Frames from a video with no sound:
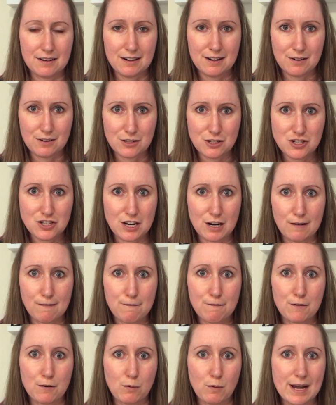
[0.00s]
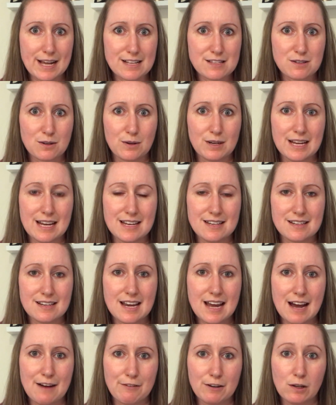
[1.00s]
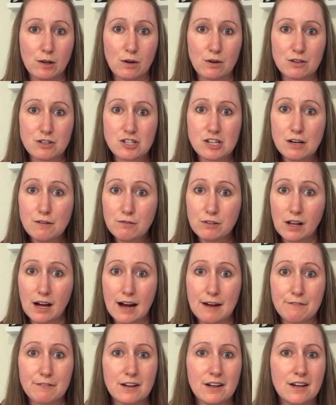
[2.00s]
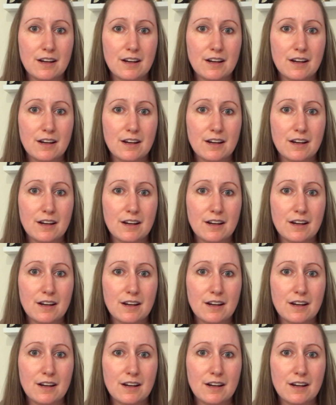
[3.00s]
on a shelf for weeks on end and have a long shelf life.